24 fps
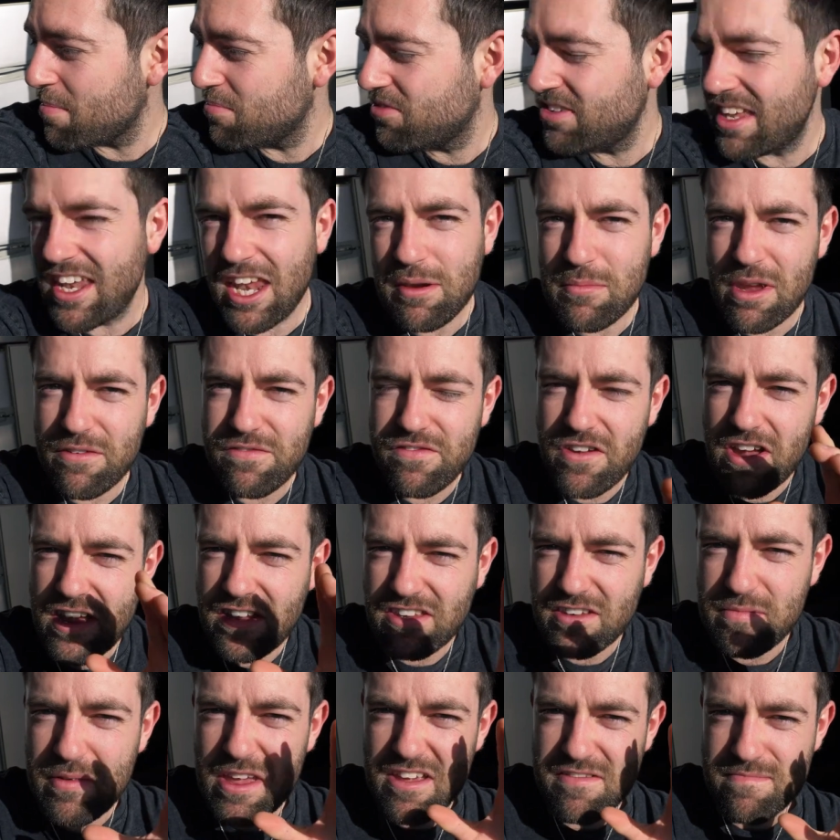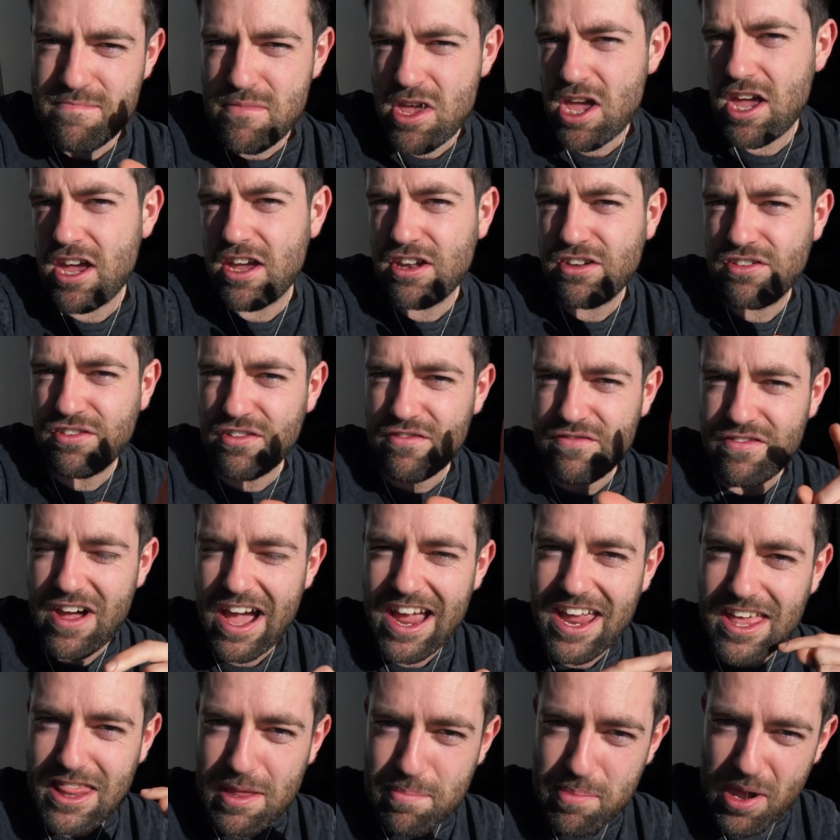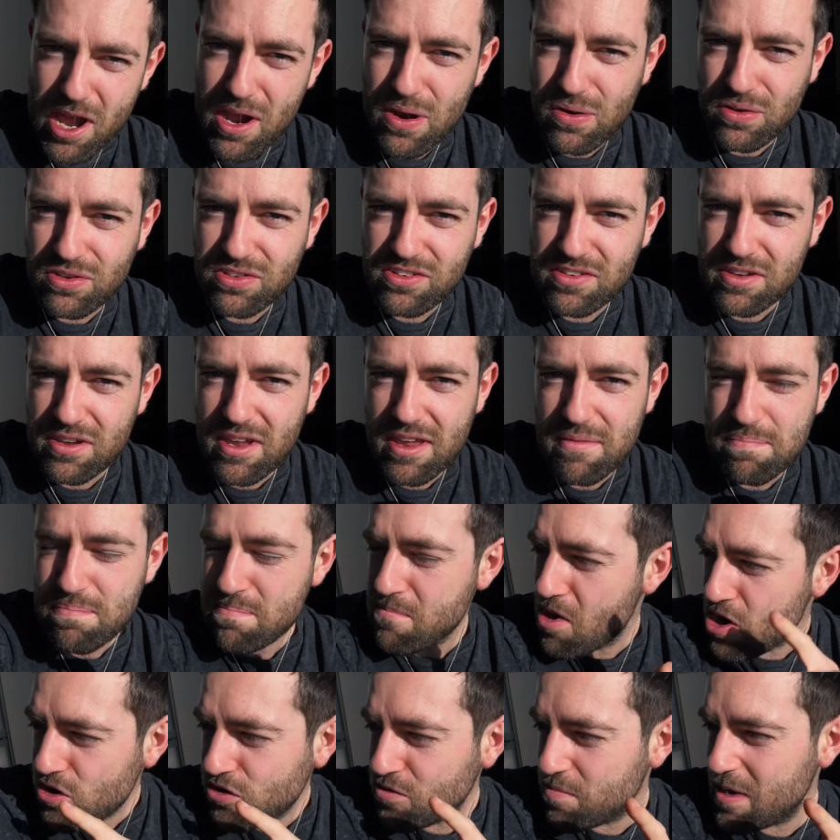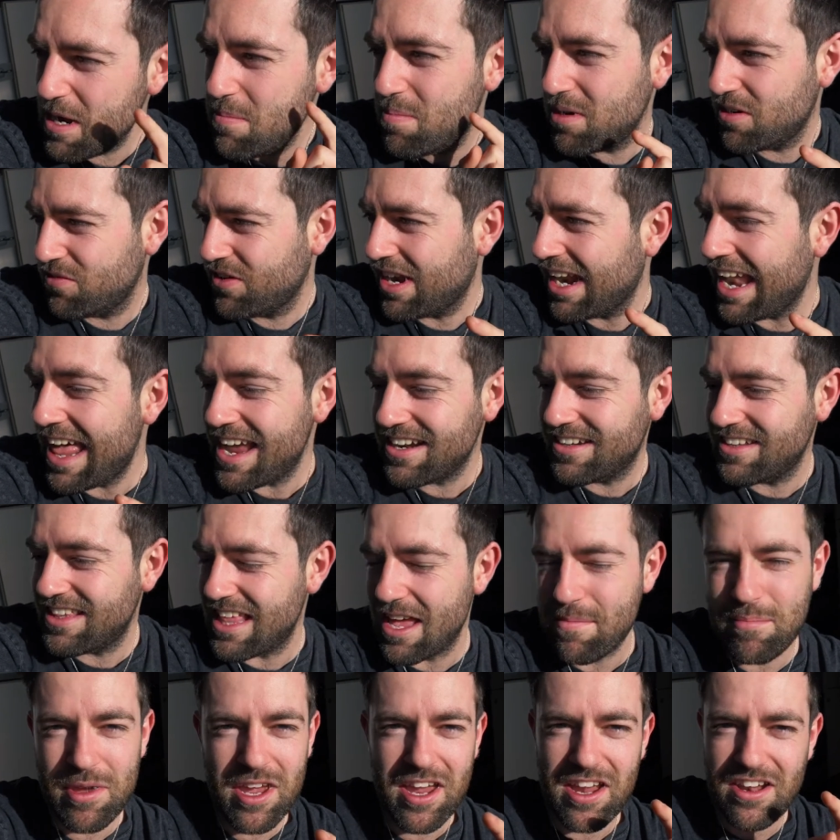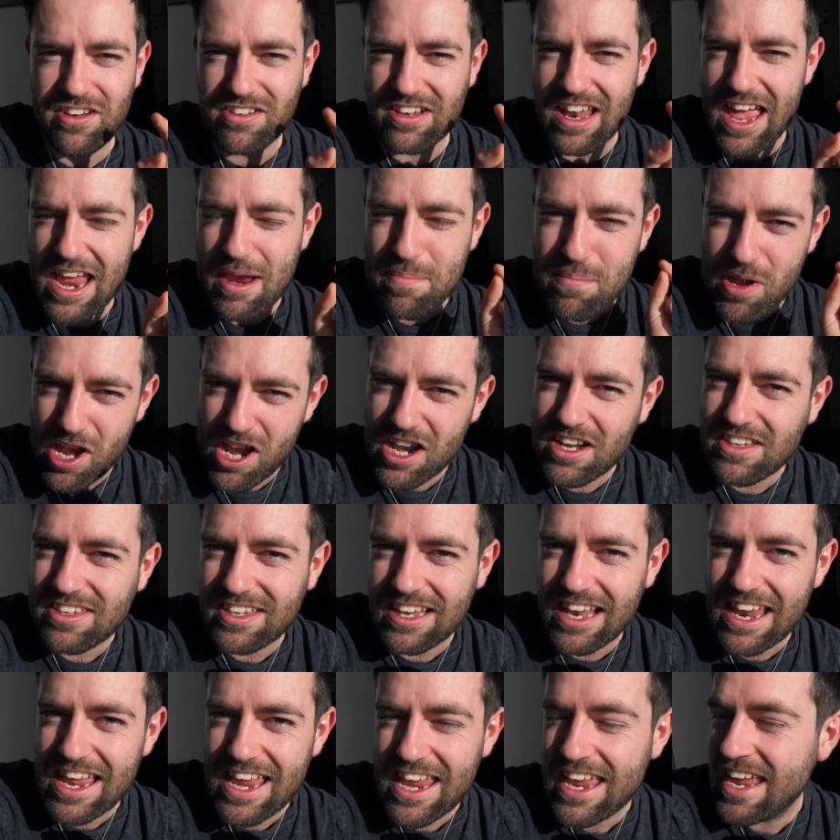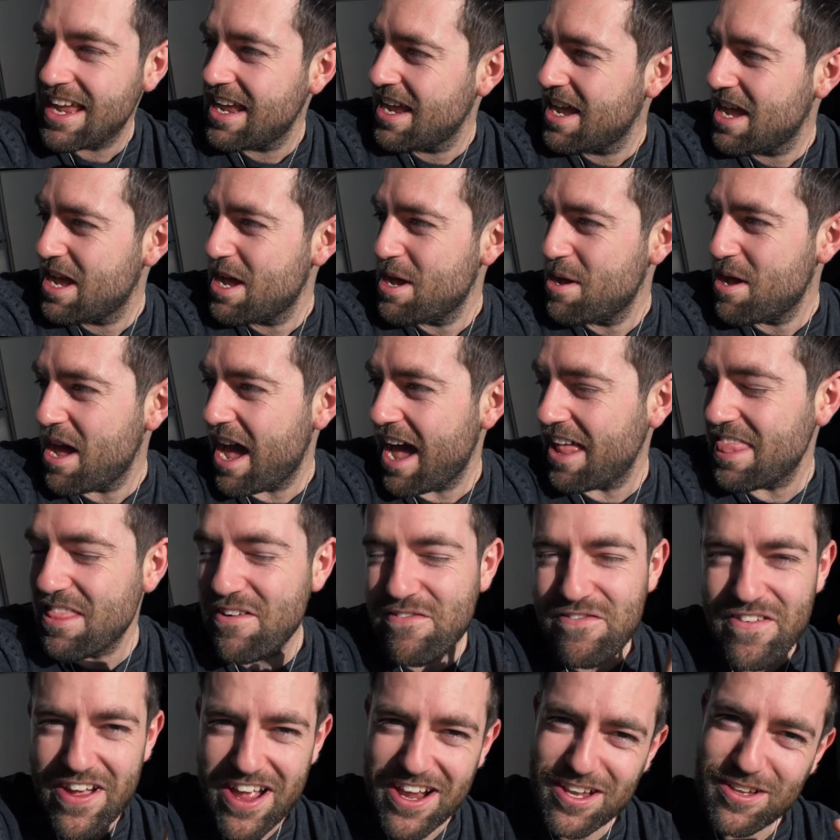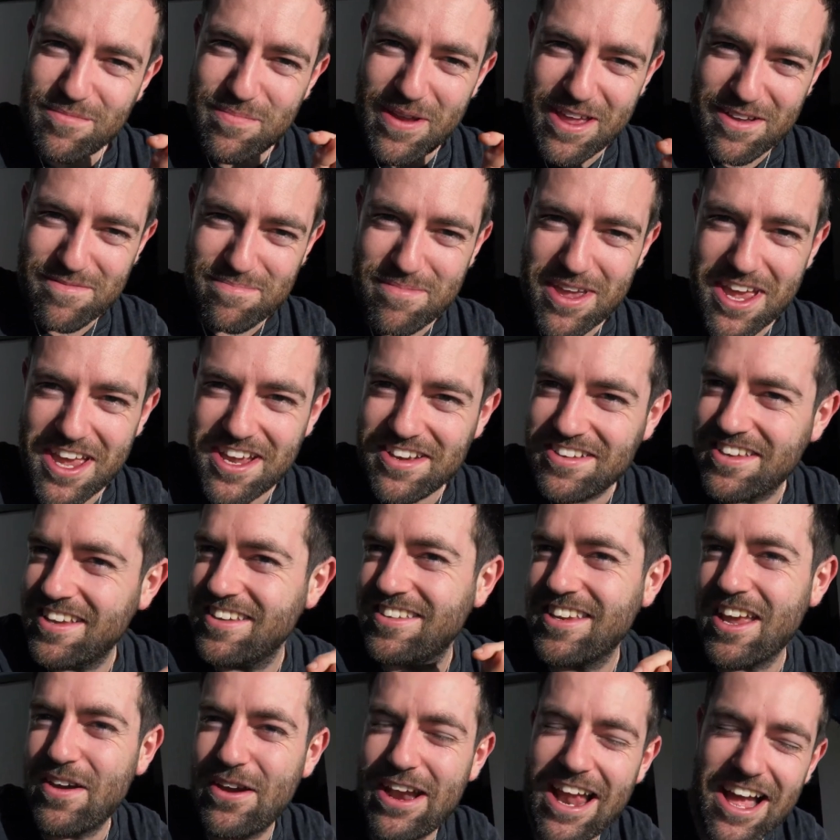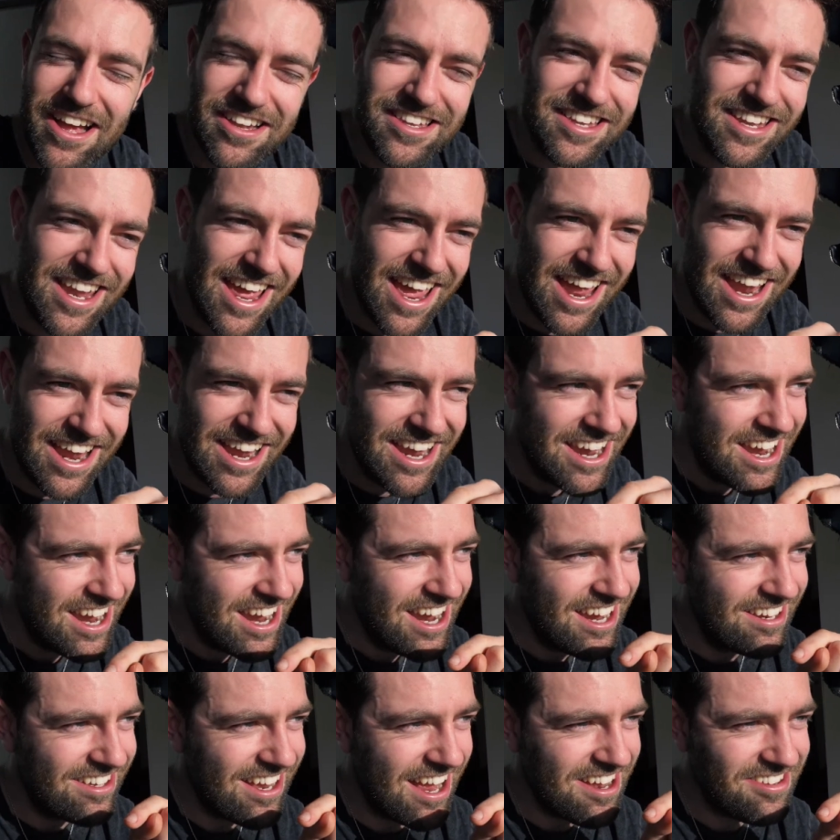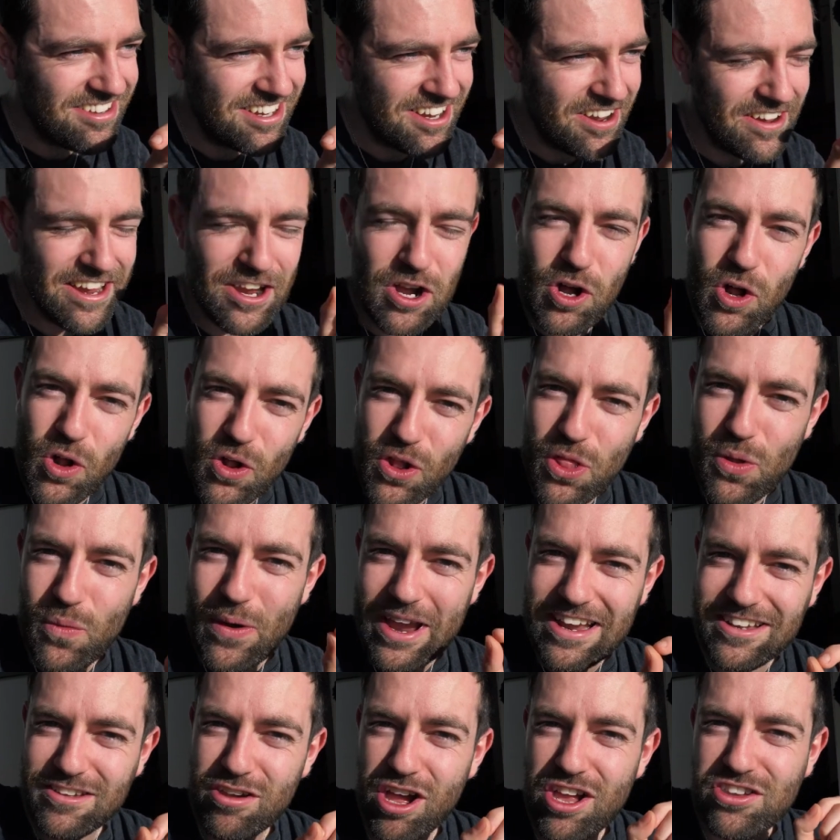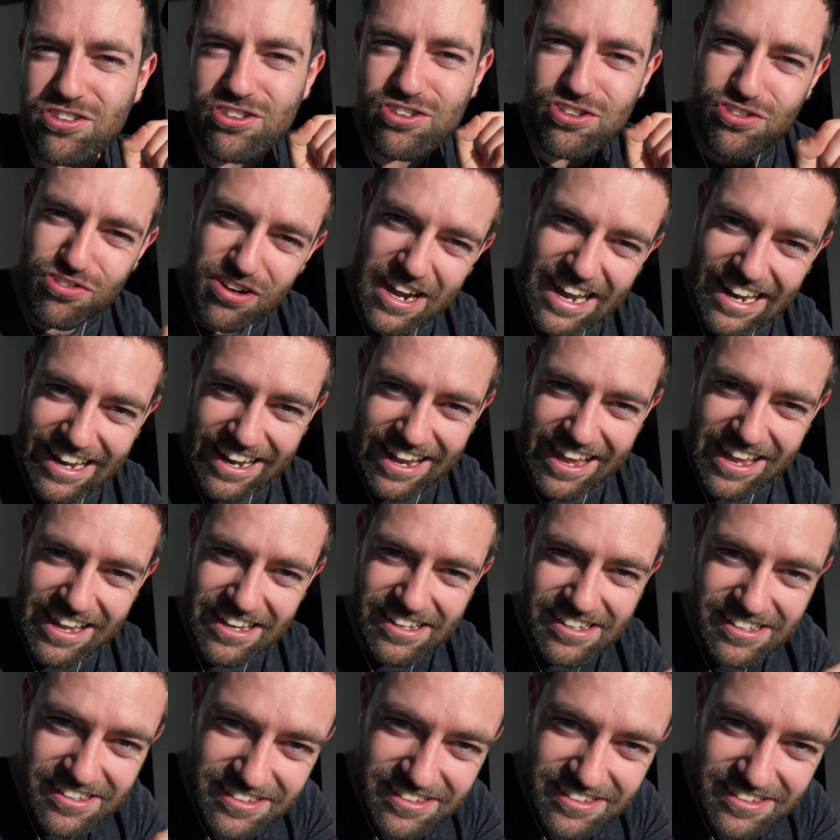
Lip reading: I'm sending my first bit of merch via the post. Most people have collected their merch, like, personally. And the first bit of merch that's going out today is actually going all the way to Australia.